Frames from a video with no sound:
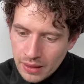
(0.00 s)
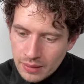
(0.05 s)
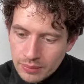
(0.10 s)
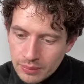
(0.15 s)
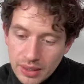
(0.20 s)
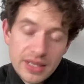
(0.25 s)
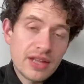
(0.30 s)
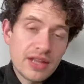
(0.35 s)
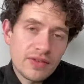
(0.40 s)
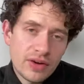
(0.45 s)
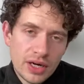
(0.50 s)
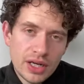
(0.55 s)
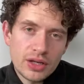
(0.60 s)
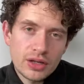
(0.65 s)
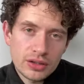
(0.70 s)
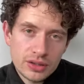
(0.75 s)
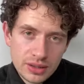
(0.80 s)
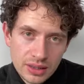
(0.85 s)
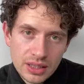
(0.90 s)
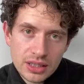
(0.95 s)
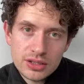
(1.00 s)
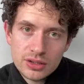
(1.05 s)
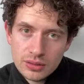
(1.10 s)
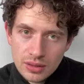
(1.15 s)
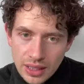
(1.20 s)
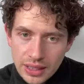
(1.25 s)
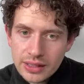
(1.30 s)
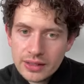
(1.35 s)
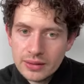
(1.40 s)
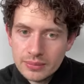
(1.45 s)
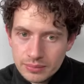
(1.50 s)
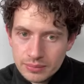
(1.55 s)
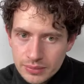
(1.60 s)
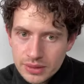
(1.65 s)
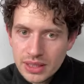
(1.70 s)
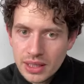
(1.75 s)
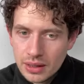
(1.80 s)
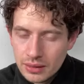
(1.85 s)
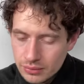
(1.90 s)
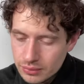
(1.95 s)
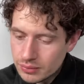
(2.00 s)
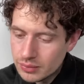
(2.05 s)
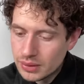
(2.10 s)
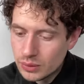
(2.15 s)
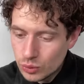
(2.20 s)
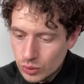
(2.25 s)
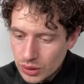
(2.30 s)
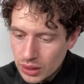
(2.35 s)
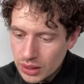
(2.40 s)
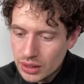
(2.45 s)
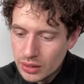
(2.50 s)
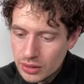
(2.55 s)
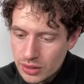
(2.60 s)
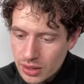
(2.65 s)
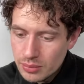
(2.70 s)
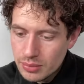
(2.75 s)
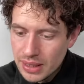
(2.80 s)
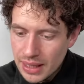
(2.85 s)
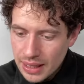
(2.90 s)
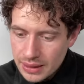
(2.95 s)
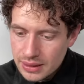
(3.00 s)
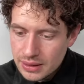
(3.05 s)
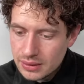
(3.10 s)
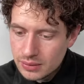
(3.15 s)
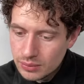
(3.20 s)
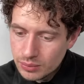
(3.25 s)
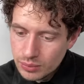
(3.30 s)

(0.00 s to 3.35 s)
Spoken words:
But they're very good, and I do like them. So would I use them? Yes.